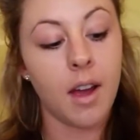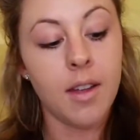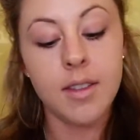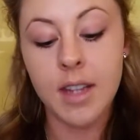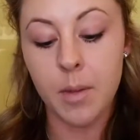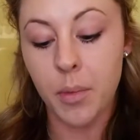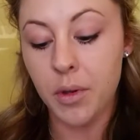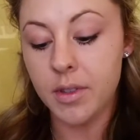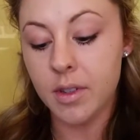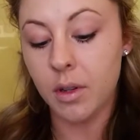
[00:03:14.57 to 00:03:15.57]
got
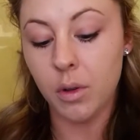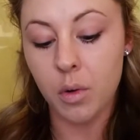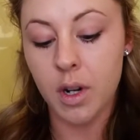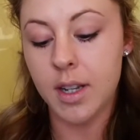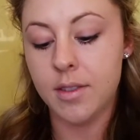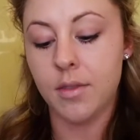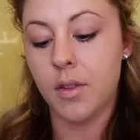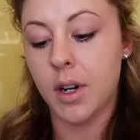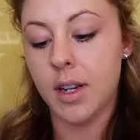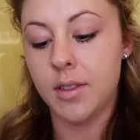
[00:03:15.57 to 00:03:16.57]
samples galore at
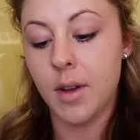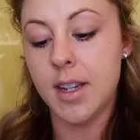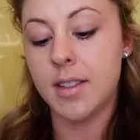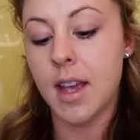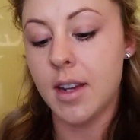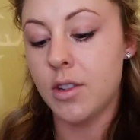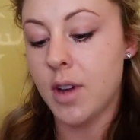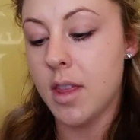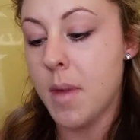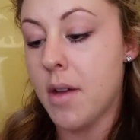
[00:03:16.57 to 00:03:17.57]
Sephora, so I just had to
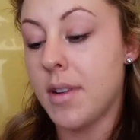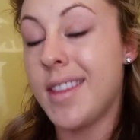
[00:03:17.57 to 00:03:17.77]
try them out.